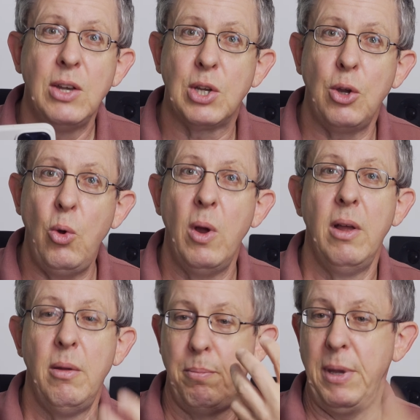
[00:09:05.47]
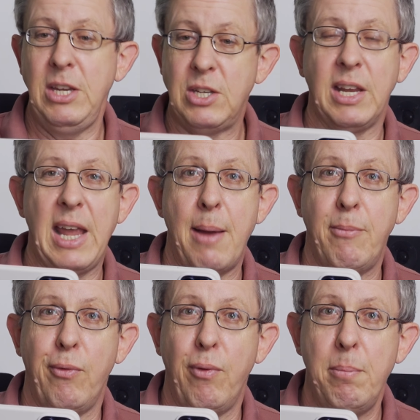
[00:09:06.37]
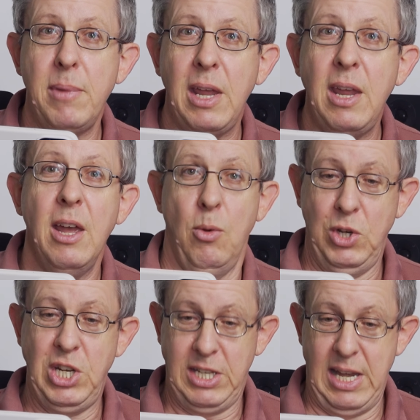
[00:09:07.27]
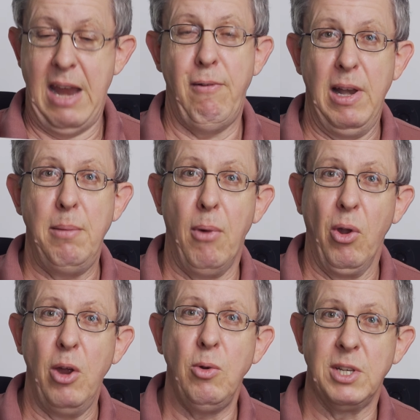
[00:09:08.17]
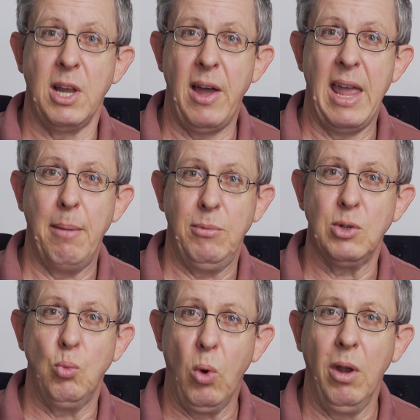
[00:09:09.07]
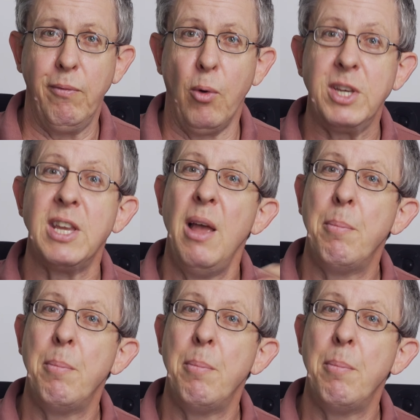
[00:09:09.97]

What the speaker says: to piece to camera from me, which is inherently mono because I am just one voice,